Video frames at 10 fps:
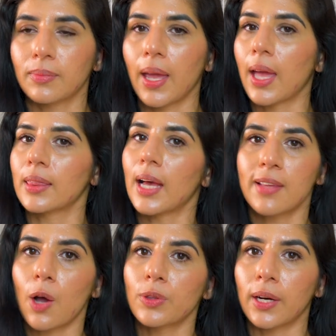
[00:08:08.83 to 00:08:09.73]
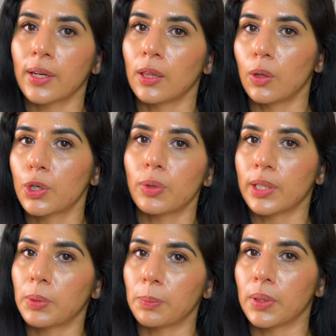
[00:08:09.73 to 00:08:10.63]
And that's how they're going to look to
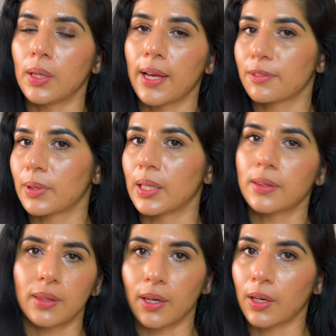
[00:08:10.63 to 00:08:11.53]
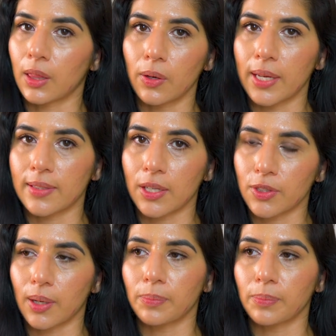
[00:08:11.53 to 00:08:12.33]
other people as well. They're going to look as extra.